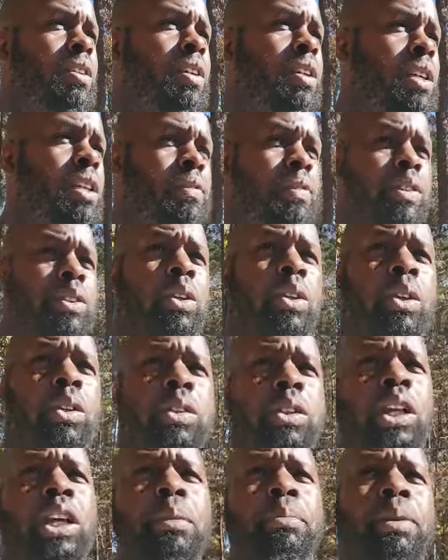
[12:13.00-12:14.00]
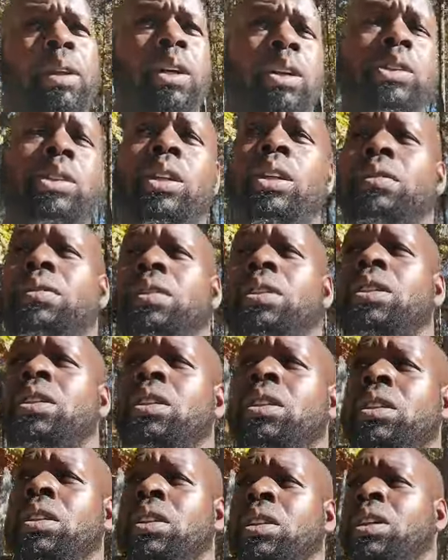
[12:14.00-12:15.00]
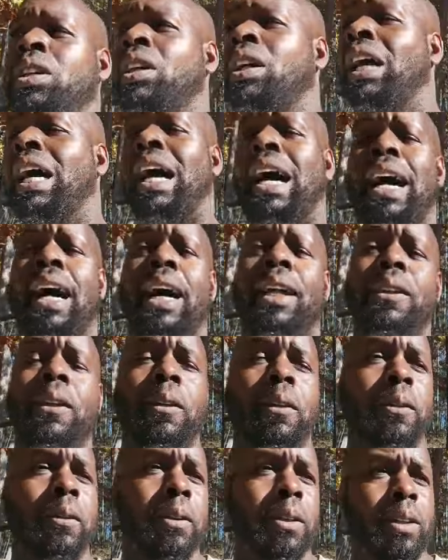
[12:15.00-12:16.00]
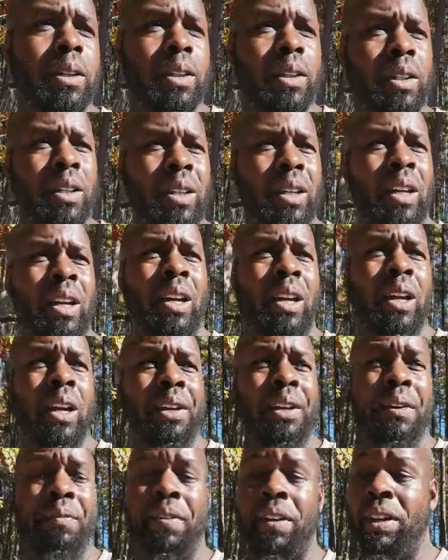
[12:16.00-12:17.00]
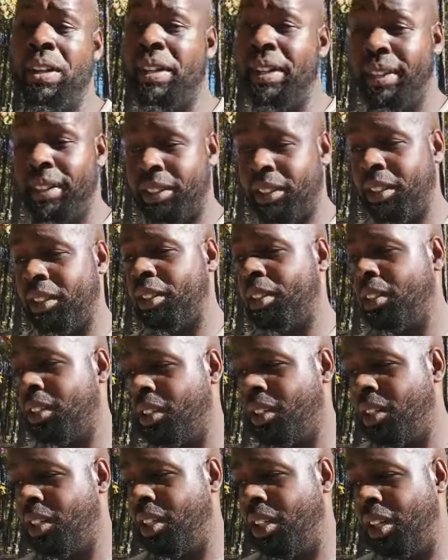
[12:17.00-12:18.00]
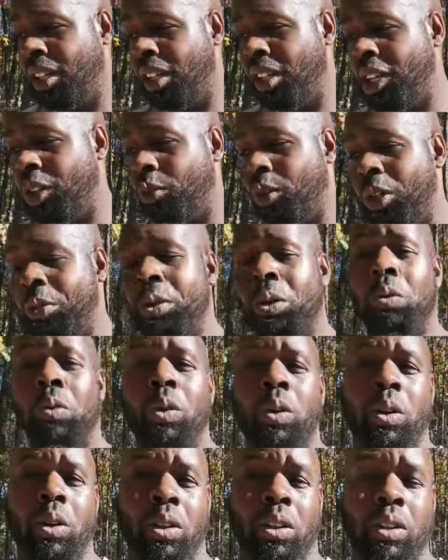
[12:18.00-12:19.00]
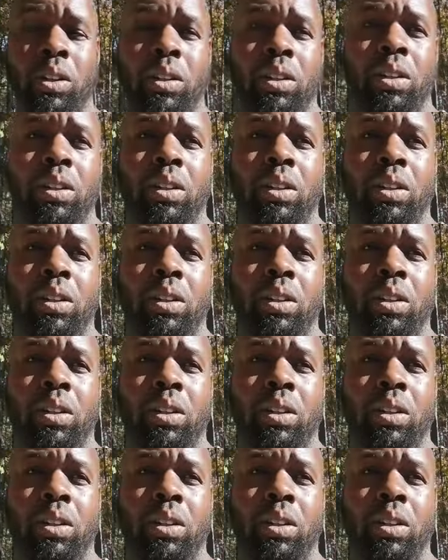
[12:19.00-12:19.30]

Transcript: And if this whole thing blows over, hallelujah. And if it doesn't, and we were warned,